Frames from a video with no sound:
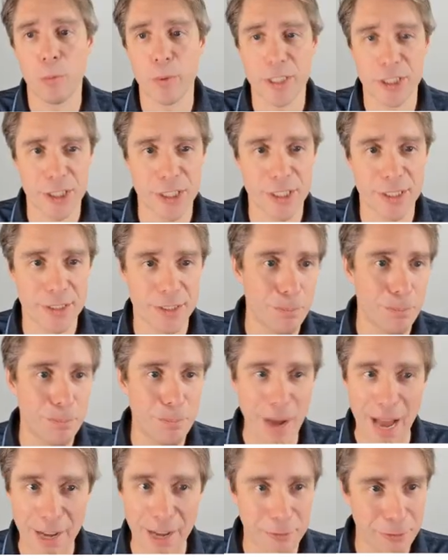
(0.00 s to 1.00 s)
which is
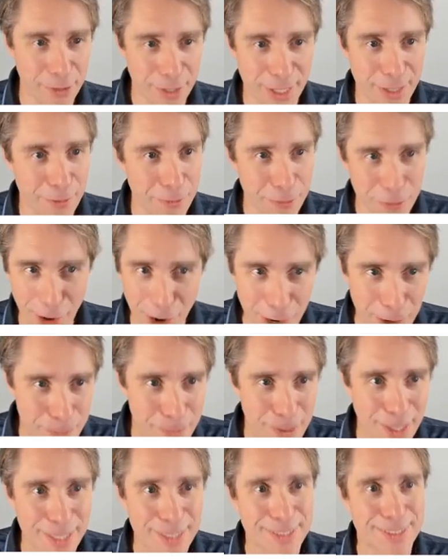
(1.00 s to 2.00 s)
bad for the
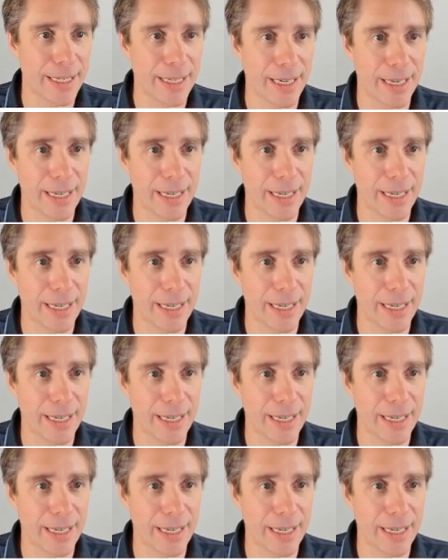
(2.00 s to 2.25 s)
environment,